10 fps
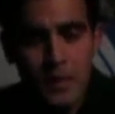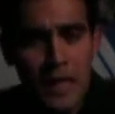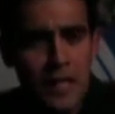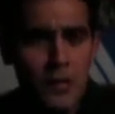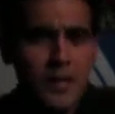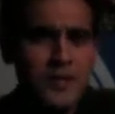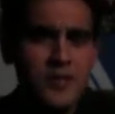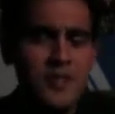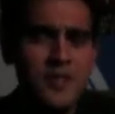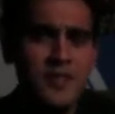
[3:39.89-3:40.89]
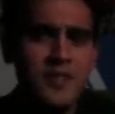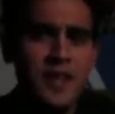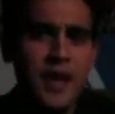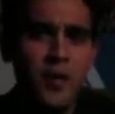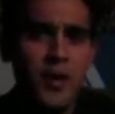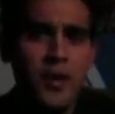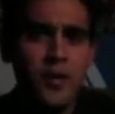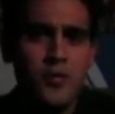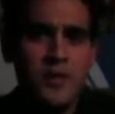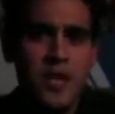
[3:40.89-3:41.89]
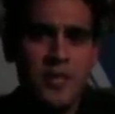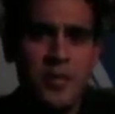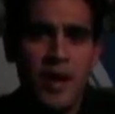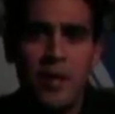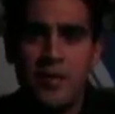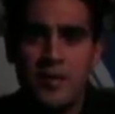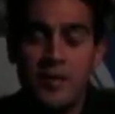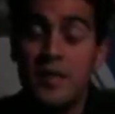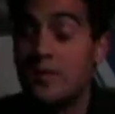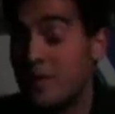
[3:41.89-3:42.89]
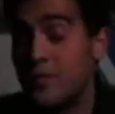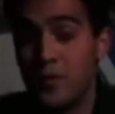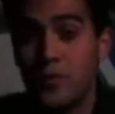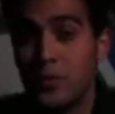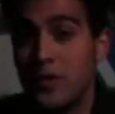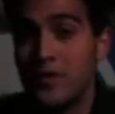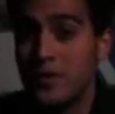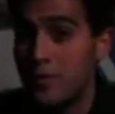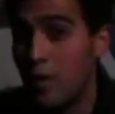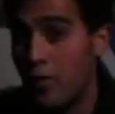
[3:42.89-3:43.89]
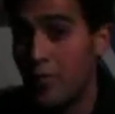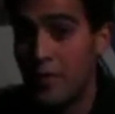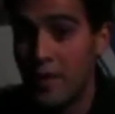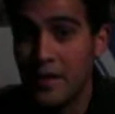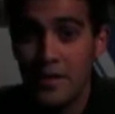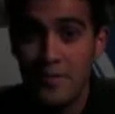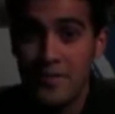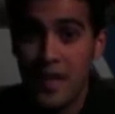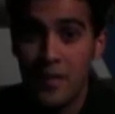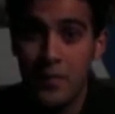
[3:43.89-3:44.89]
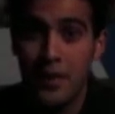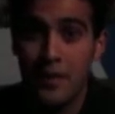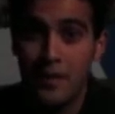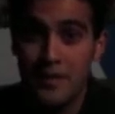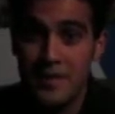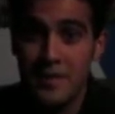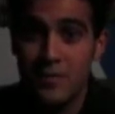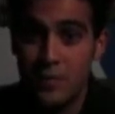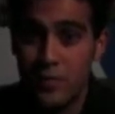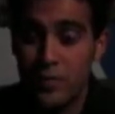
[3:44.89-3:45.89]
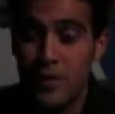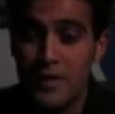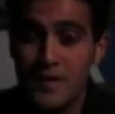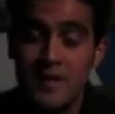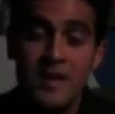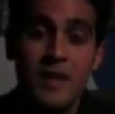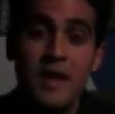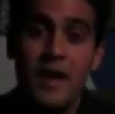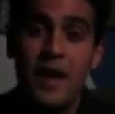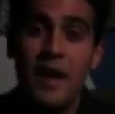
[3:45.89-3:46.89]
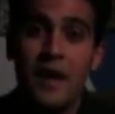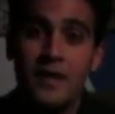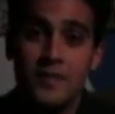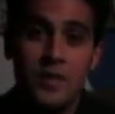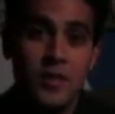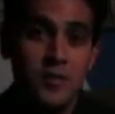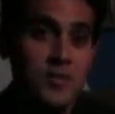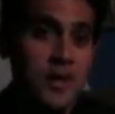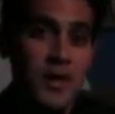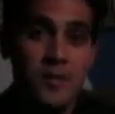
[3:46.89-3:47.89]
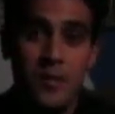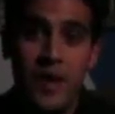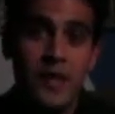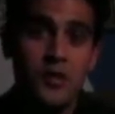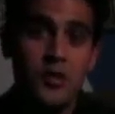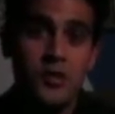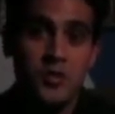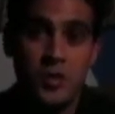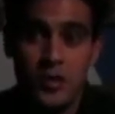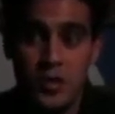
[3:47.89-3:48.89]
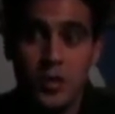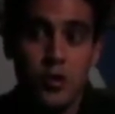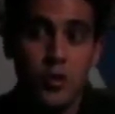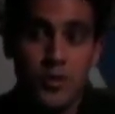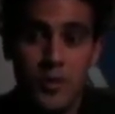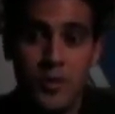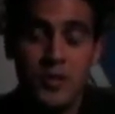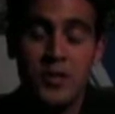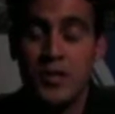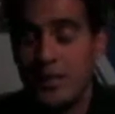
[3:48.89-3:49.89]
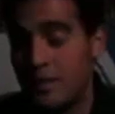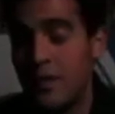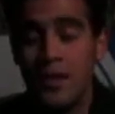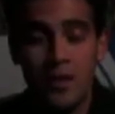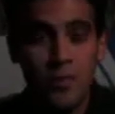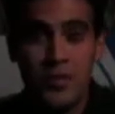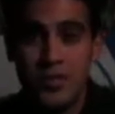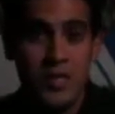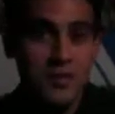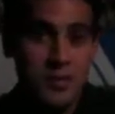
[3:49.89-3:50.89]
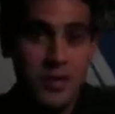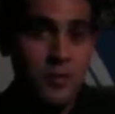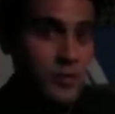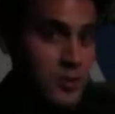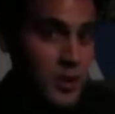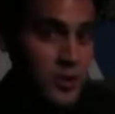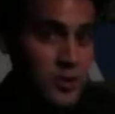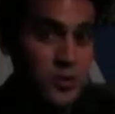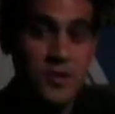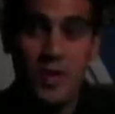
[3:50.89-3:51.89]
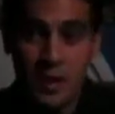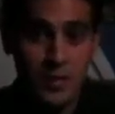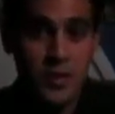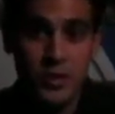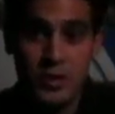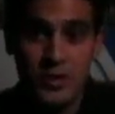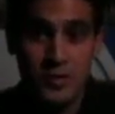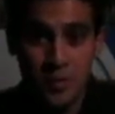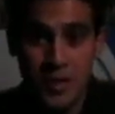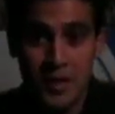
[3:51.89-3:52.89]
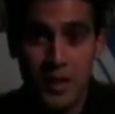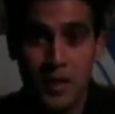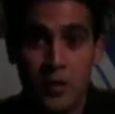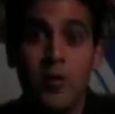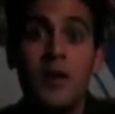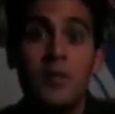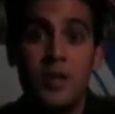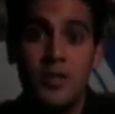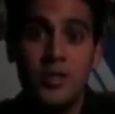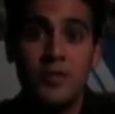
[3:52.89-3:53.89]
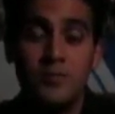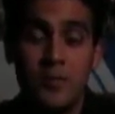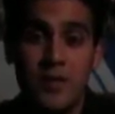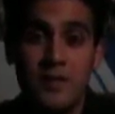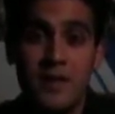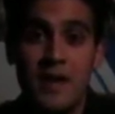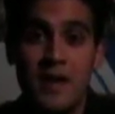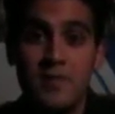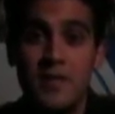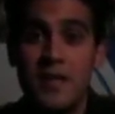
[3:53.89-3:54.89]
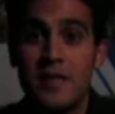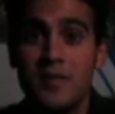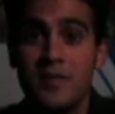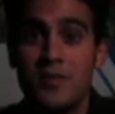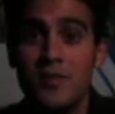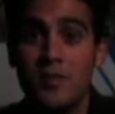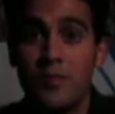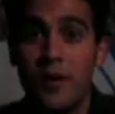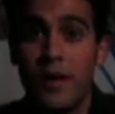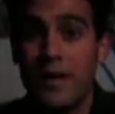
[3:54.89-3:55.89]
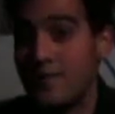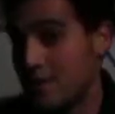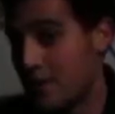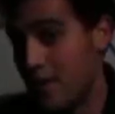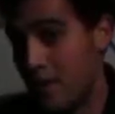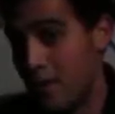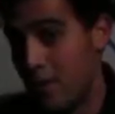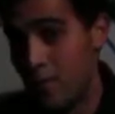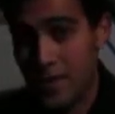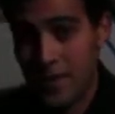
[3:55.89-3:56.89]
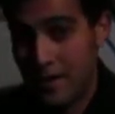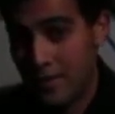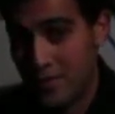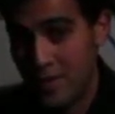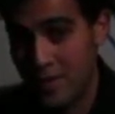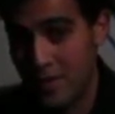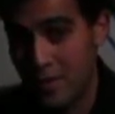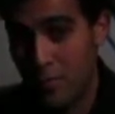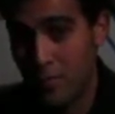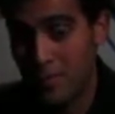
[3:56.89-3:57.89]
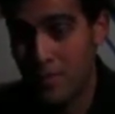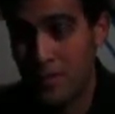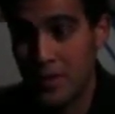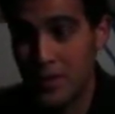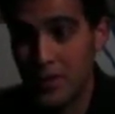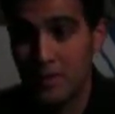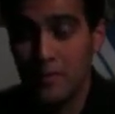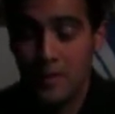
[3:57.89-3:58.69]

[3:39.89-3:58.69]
it'll be interesting to see how those guys play out with their teams. And for Detroit too, hopefully they can use that money that they saved with Prince and sign to Max Scherzer, shore up their pitching, which, as we know with the Dodgers, pitching is the way to go. Pitching wins games. It gets you to the playoffs. We can never stress the importance of pitching.